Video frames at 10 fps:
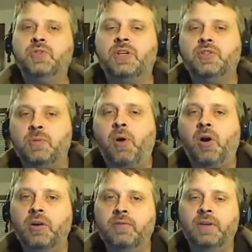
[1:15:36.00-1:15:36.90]
was such a
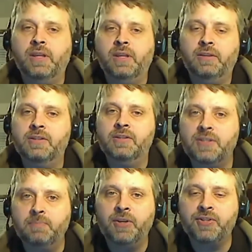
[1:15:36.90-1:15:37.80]
part of it that the
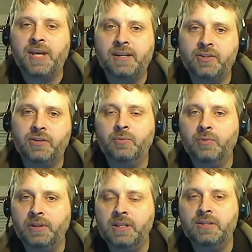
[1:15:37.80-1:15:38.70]
Seatbelts actually
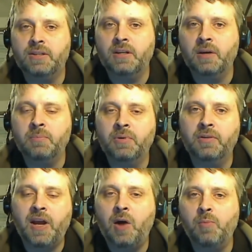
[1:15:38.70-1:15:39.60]
released a number
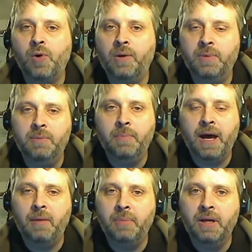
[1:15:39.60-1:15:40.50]
of Cowboy
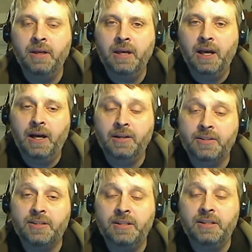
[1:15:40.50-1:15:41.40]
Bebop uh,
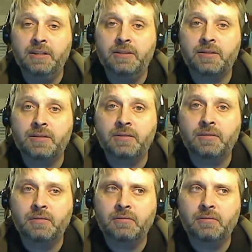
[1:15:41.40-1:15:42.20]
CDs.